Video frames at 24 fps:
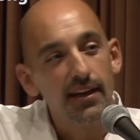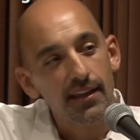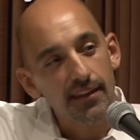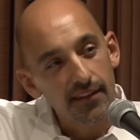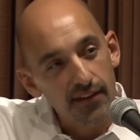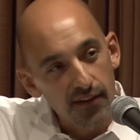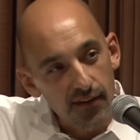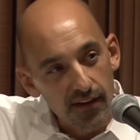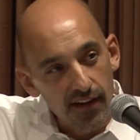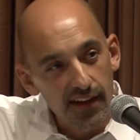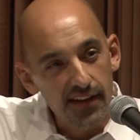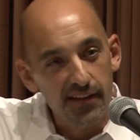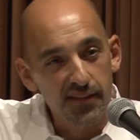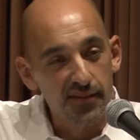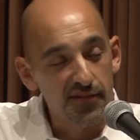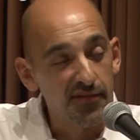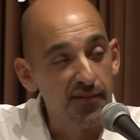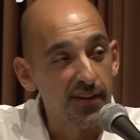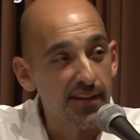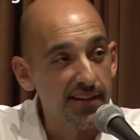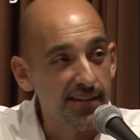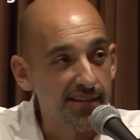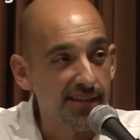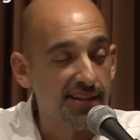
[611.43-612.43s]
They're not your
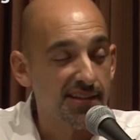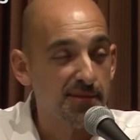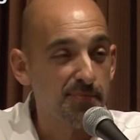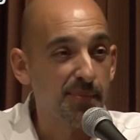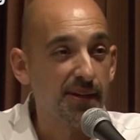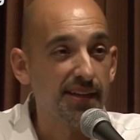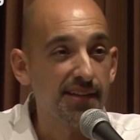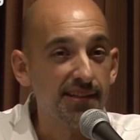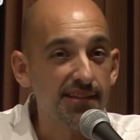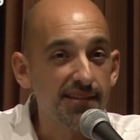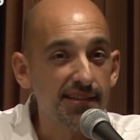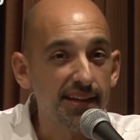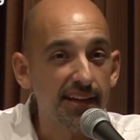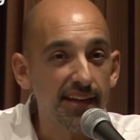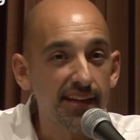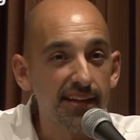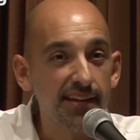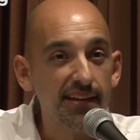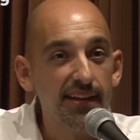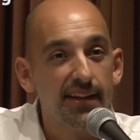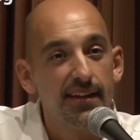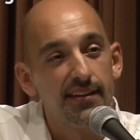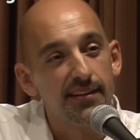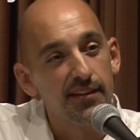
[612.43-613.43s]
friends, as Ben
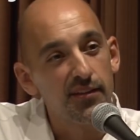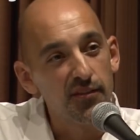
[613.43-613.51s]
said.